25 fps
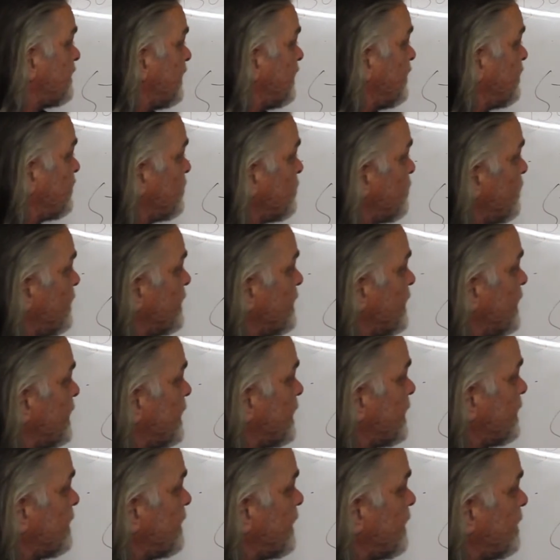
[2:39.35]
He's the one that
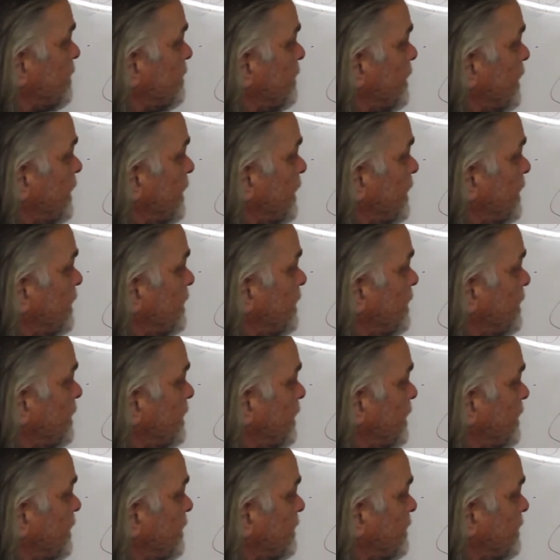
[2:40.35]
identified it,
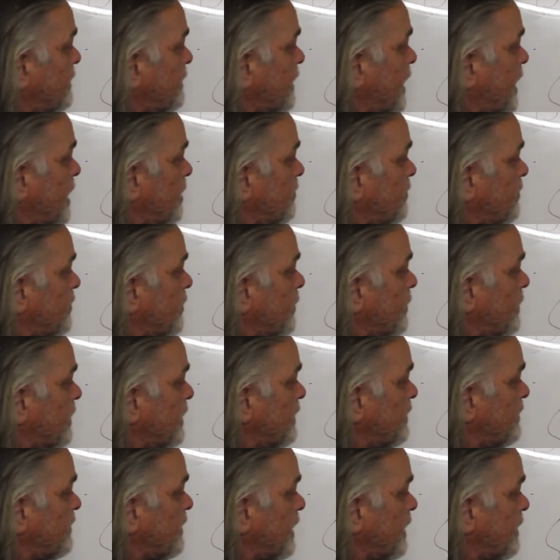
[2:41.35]
is limestone
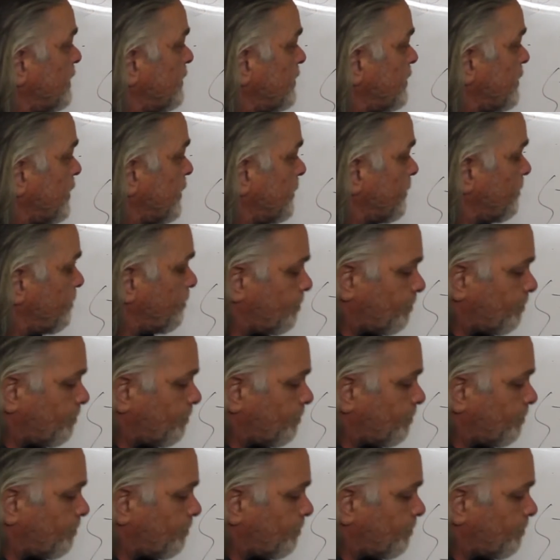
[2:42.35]
and sandstone.